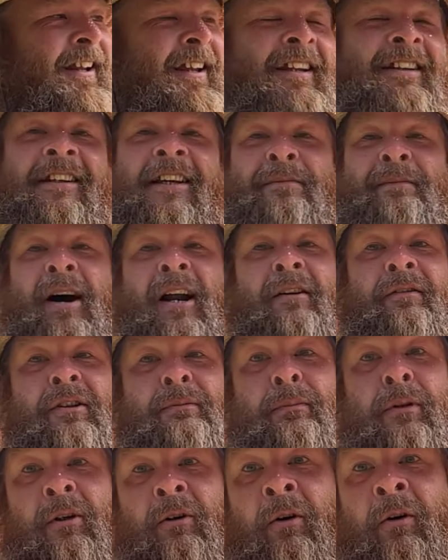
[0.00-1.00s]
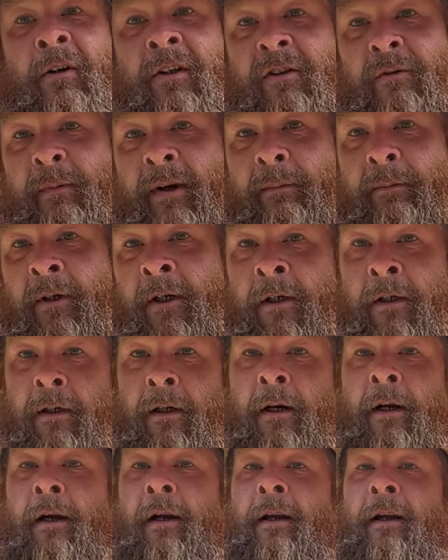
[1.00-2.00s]
Doesn't matter if it's blue or orange, remember.
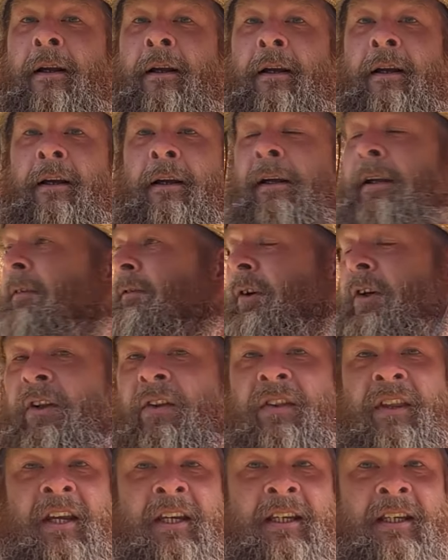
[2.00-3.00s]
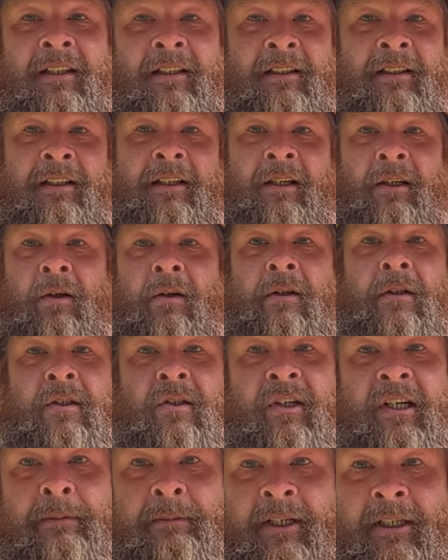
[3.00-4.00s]
You can think it, you can
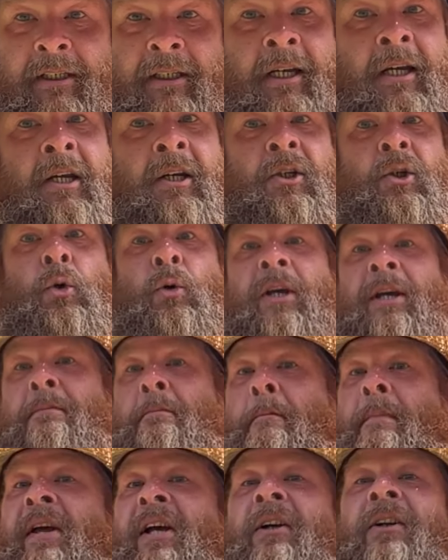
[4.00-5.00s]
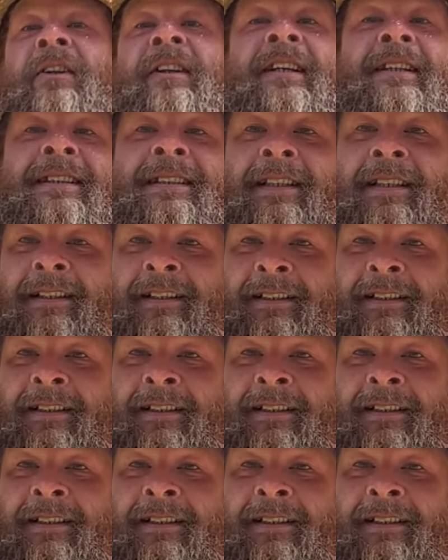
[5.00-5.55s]
dream it, you can build it.